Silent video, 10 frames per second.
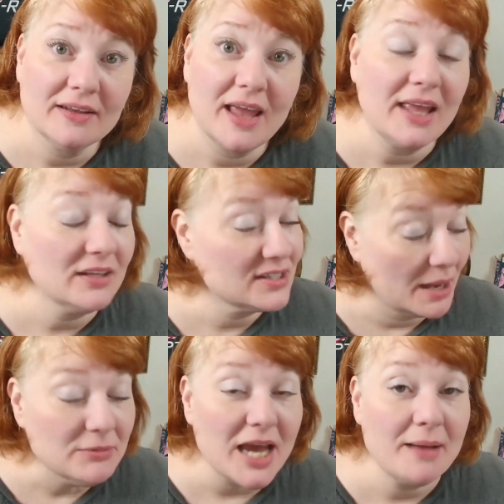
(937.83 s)
And
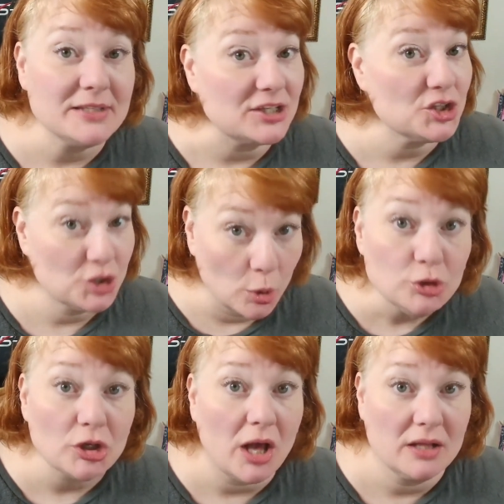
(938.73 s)
sometimes
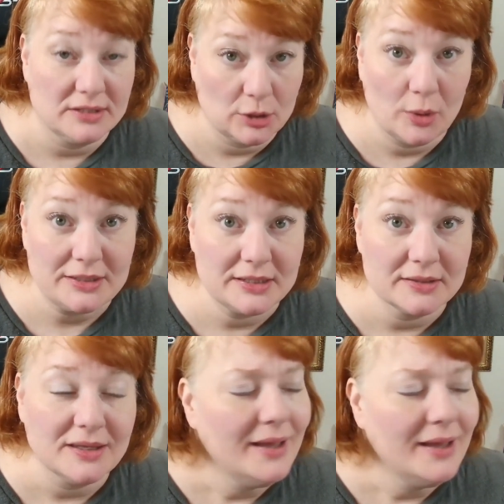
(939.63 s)
social consequences.